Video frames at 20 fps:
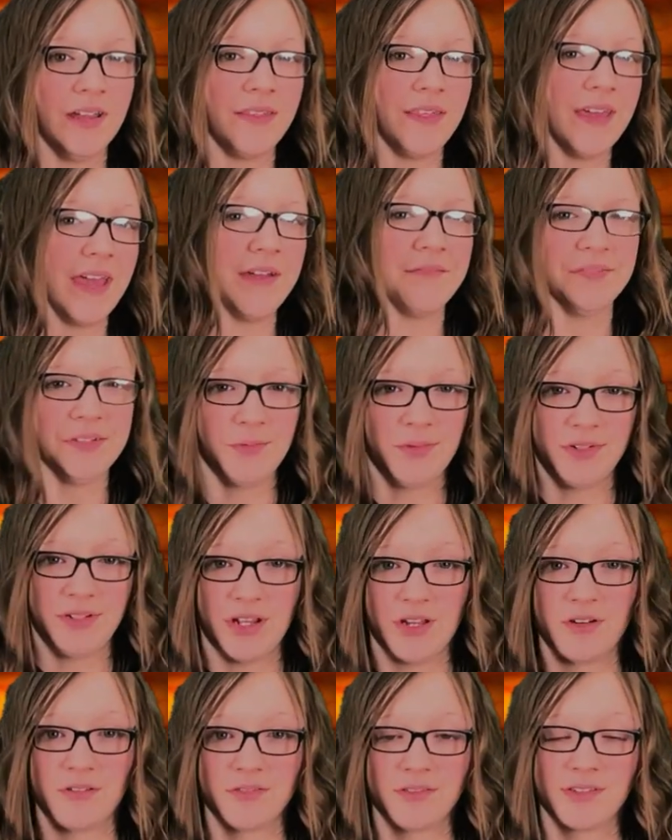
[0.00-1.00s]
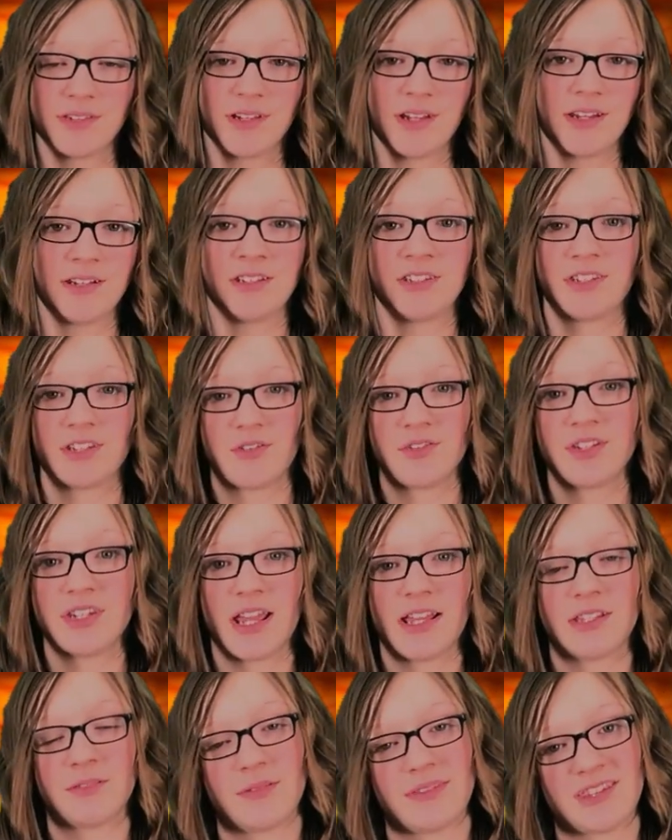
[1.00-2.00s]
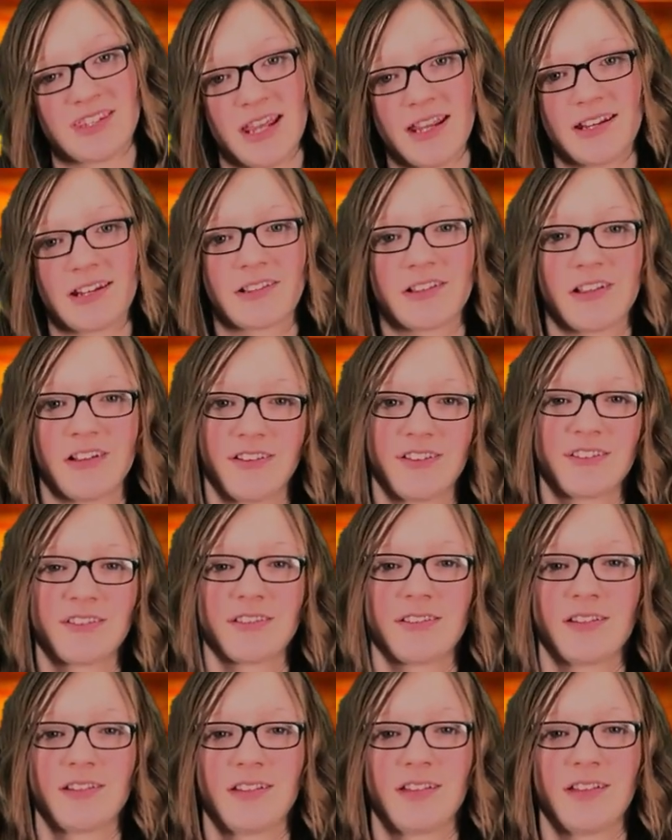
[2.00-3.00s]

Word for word: that everyone knows and associates with Santa Claus.